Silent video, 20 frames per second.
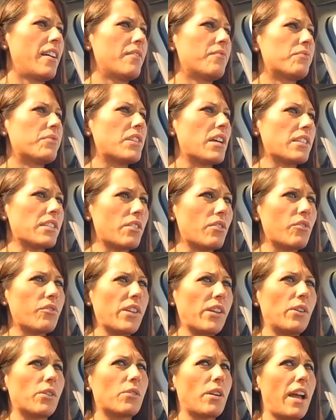doesn't
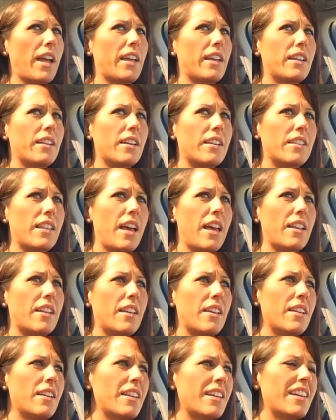feel right, and then
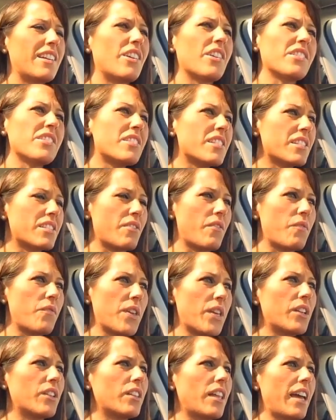it also doesn't
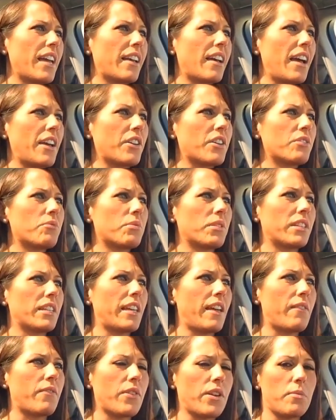feel like I could really
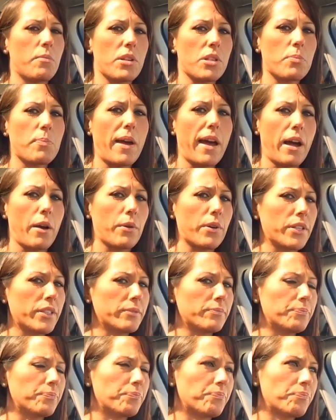get very much power.
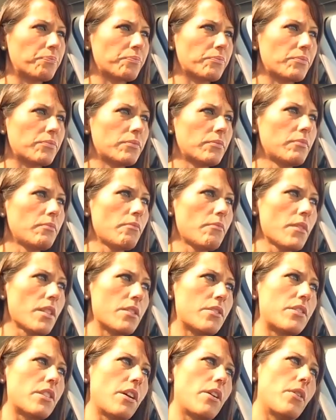
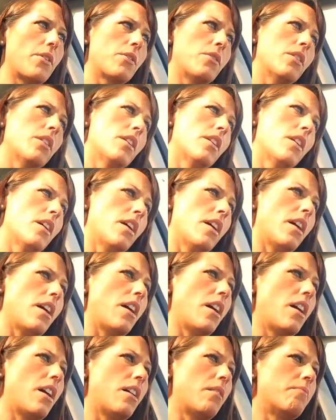So
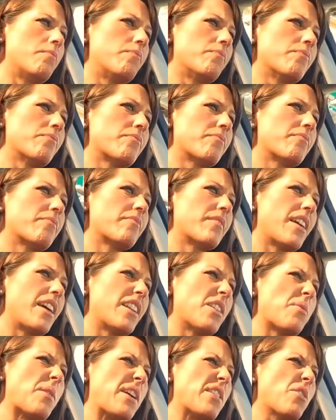
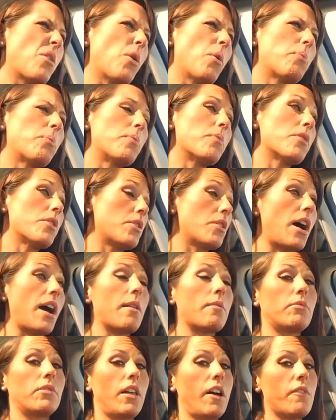anyway,
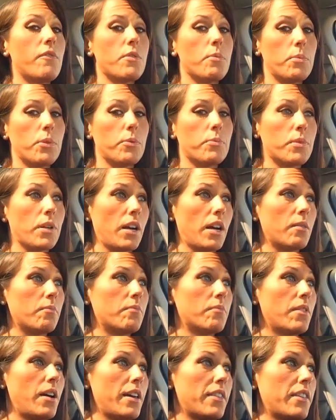I love the boob job.
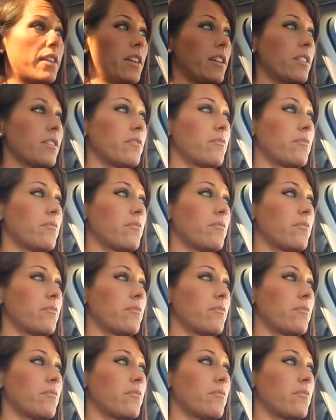I think